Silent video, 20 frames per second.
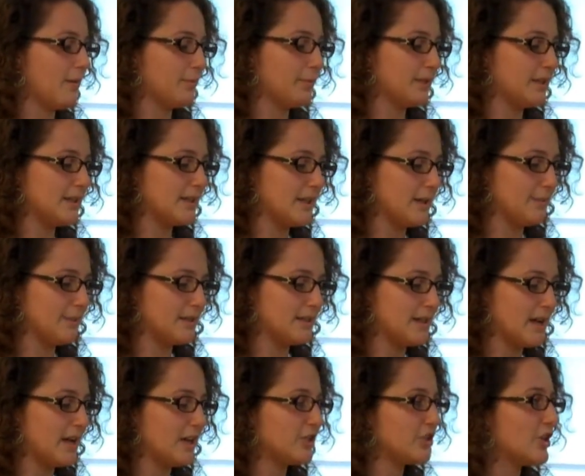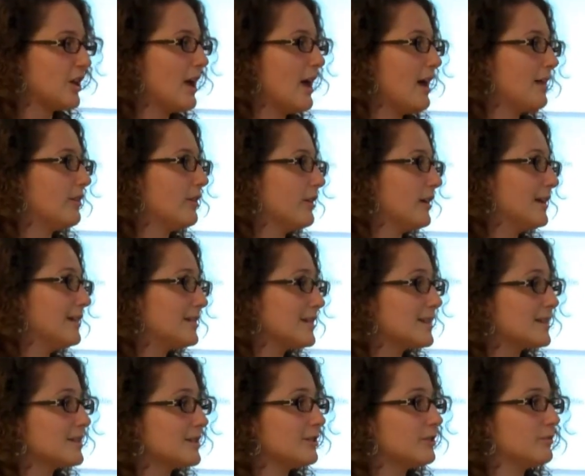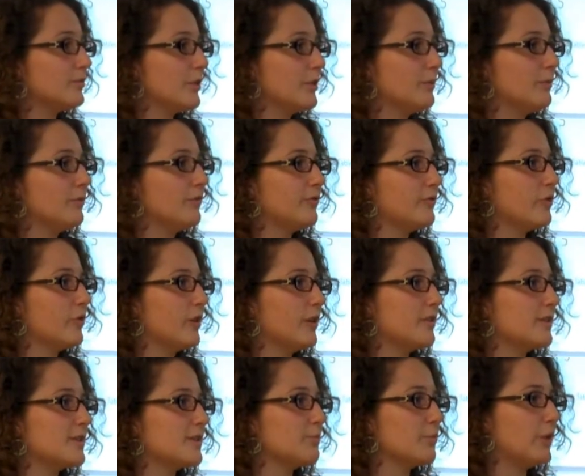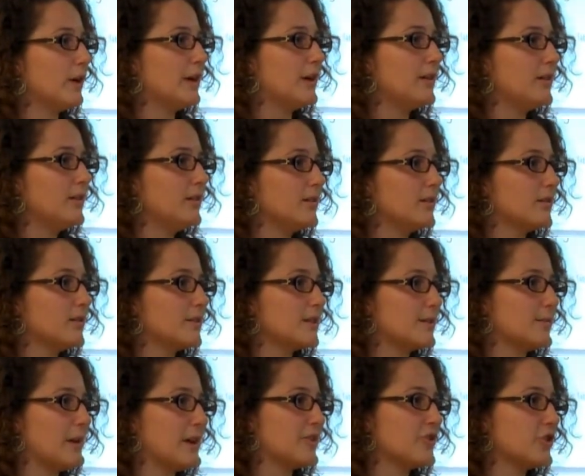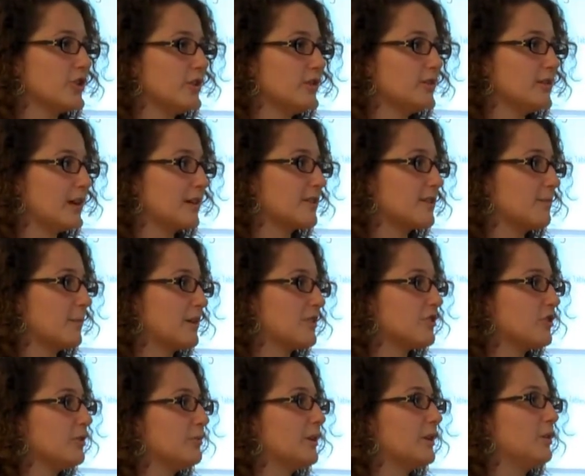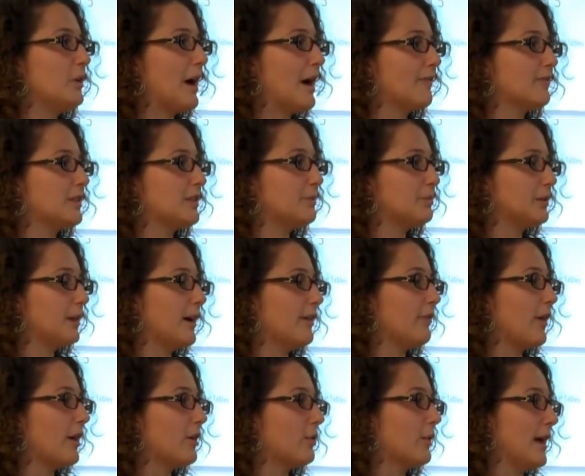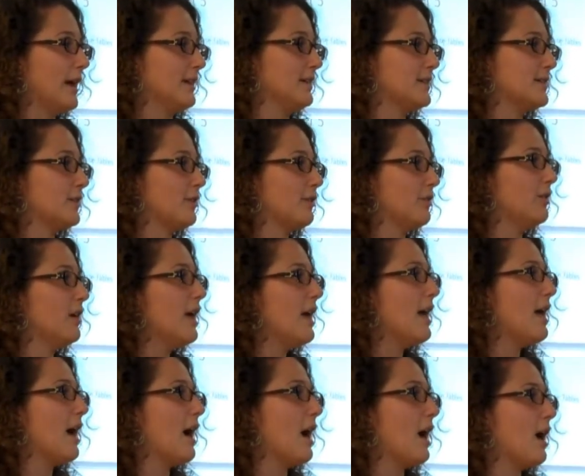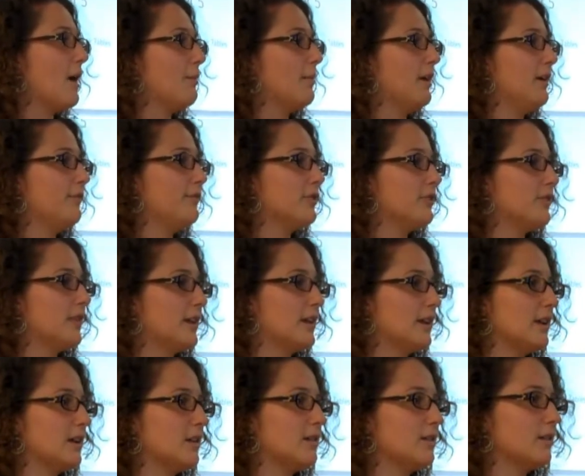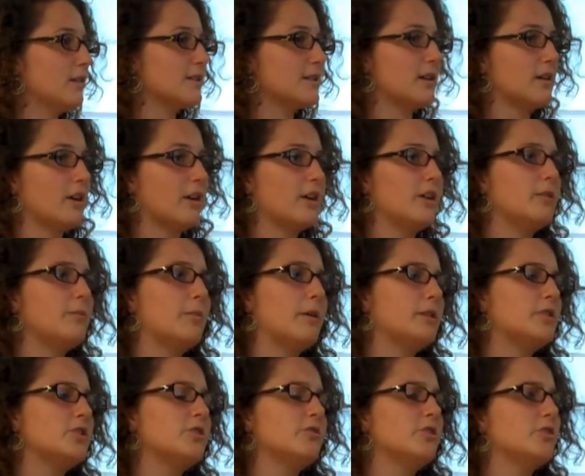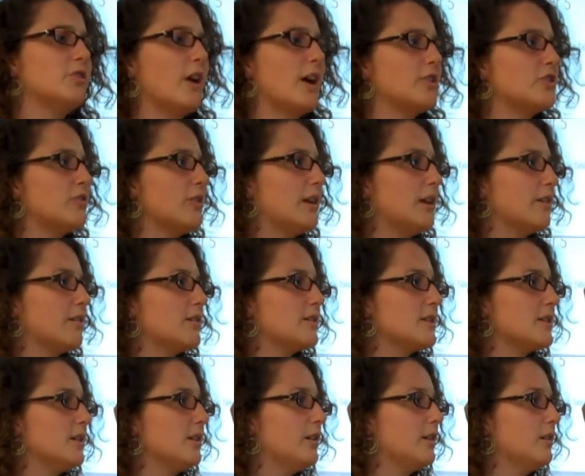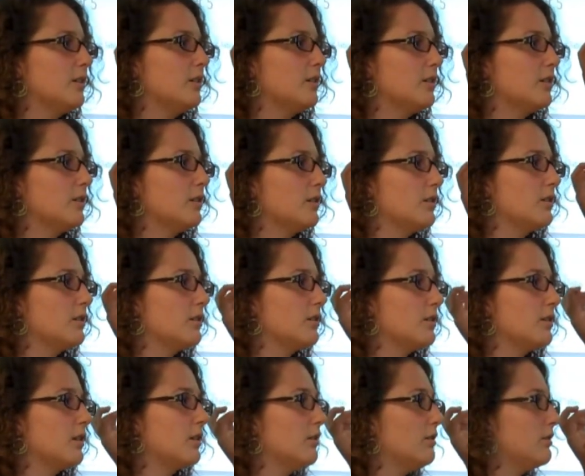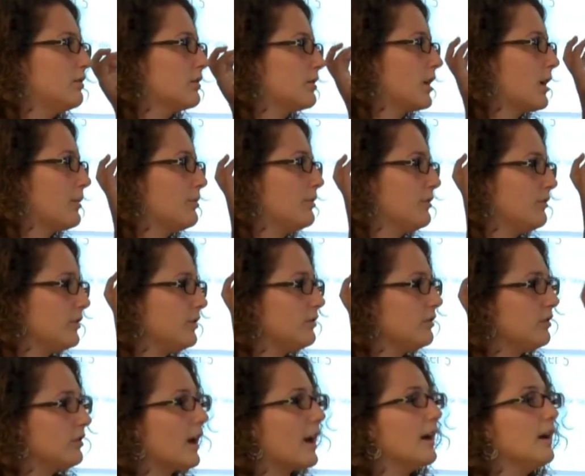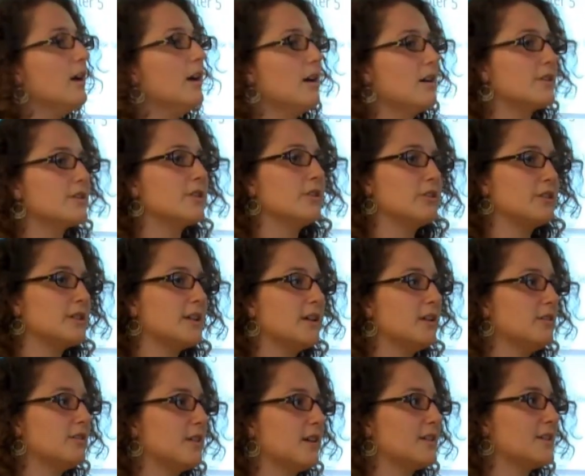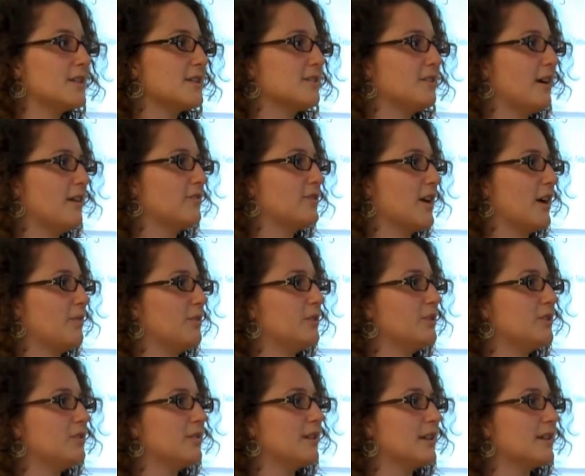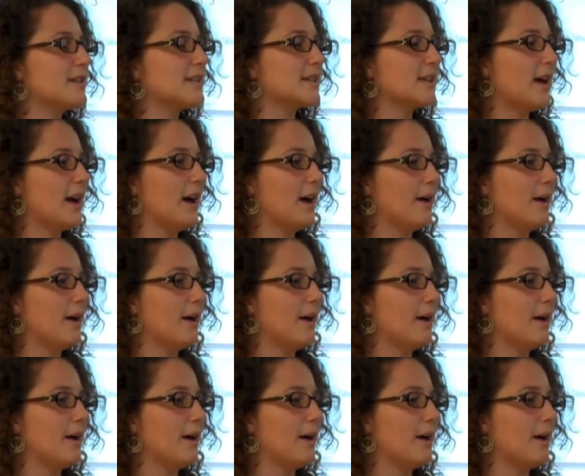please keep in touch. There is still room for spring semester, next semester, but you have to apply right away. So if you're thinking, are you a bunch of you graduating this year? No? A couple of you? Okay. So it looks like you guys still have time to do this.